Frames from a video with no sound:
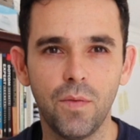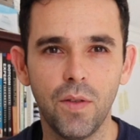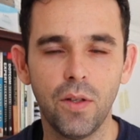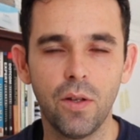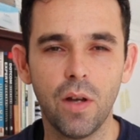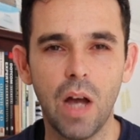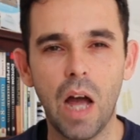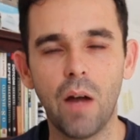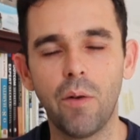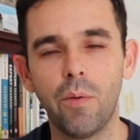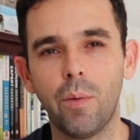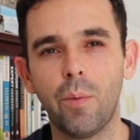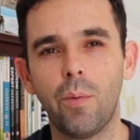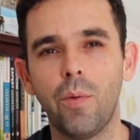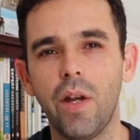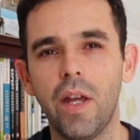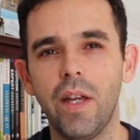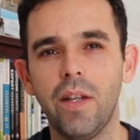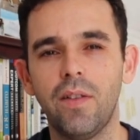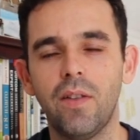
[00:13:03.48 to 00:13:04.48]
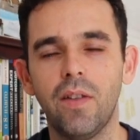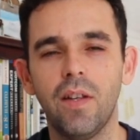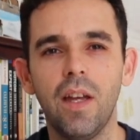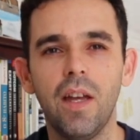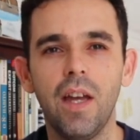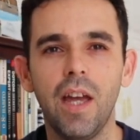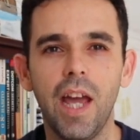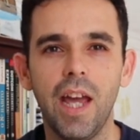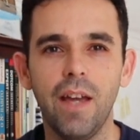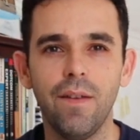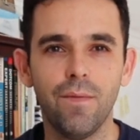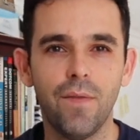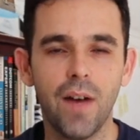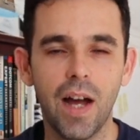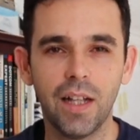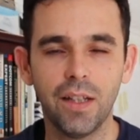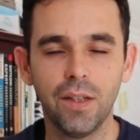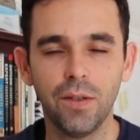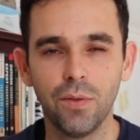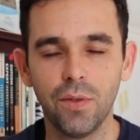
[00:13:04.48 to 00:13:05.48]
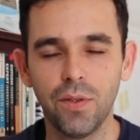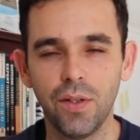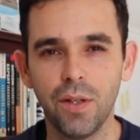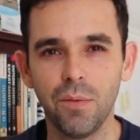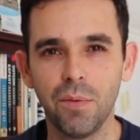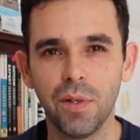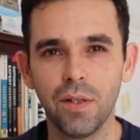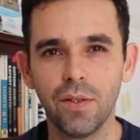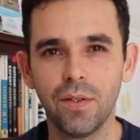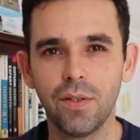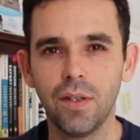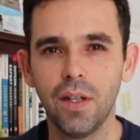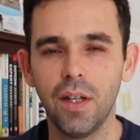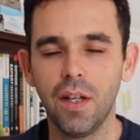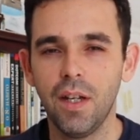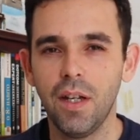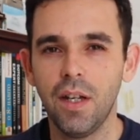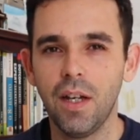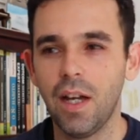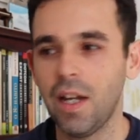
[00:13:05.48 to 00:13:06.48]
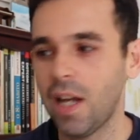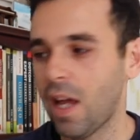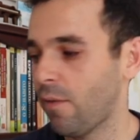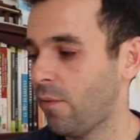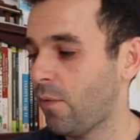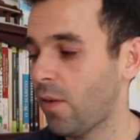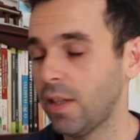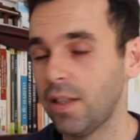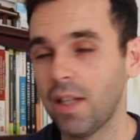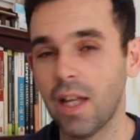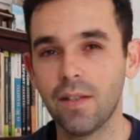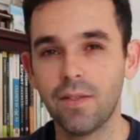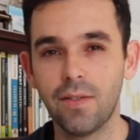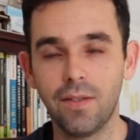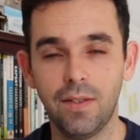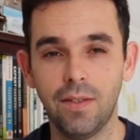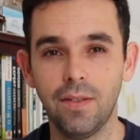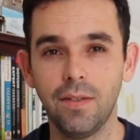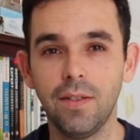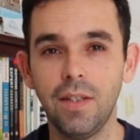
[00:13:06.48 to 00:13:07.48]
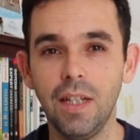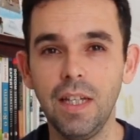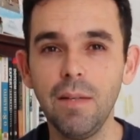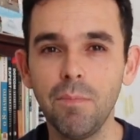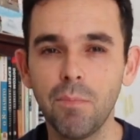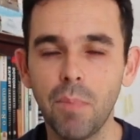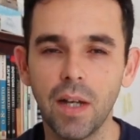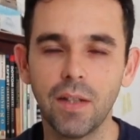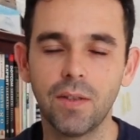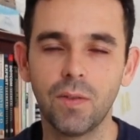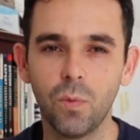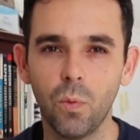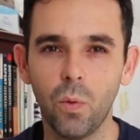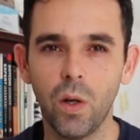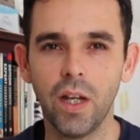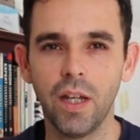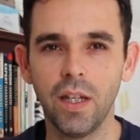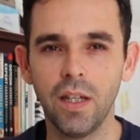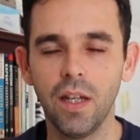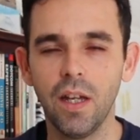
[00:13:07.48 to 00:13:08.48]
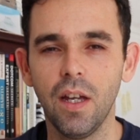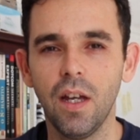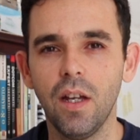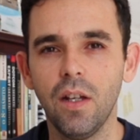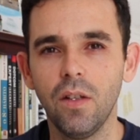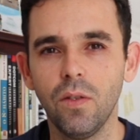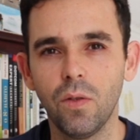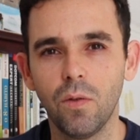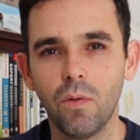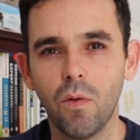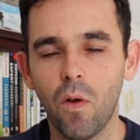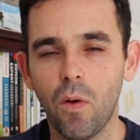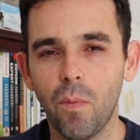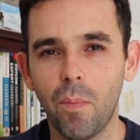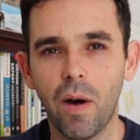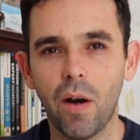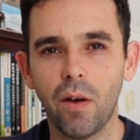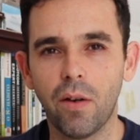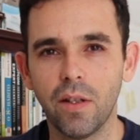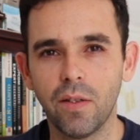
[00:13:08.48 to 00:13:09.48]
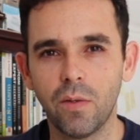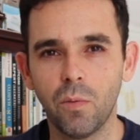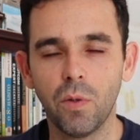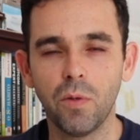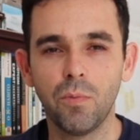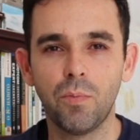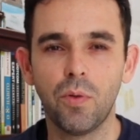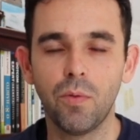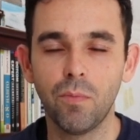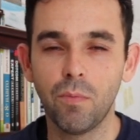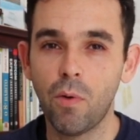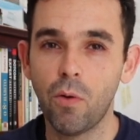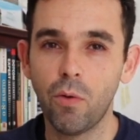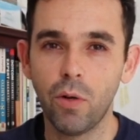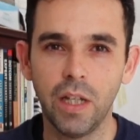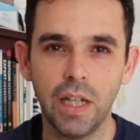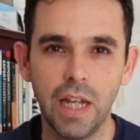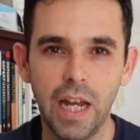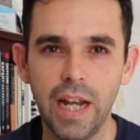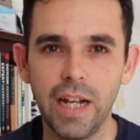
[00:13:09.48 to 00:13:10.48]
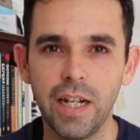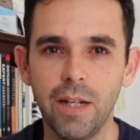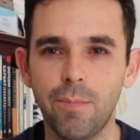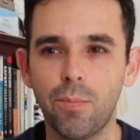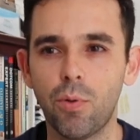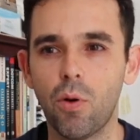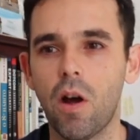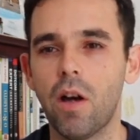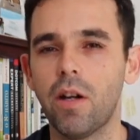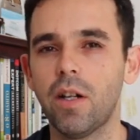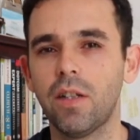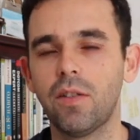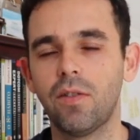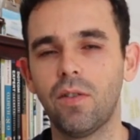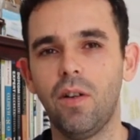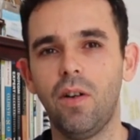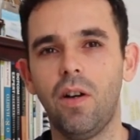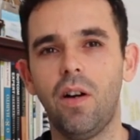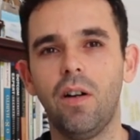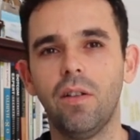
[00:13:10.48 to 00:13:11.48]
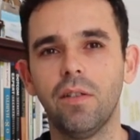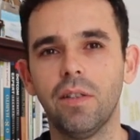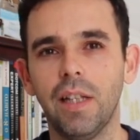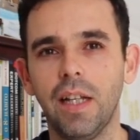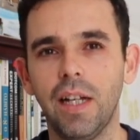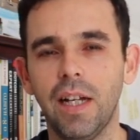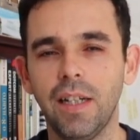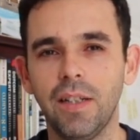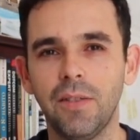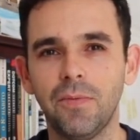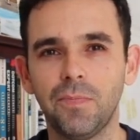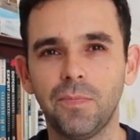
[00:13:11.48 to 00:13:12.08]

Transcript: video how to create a value series, and I find that's the best way to go about it when promoting any product online.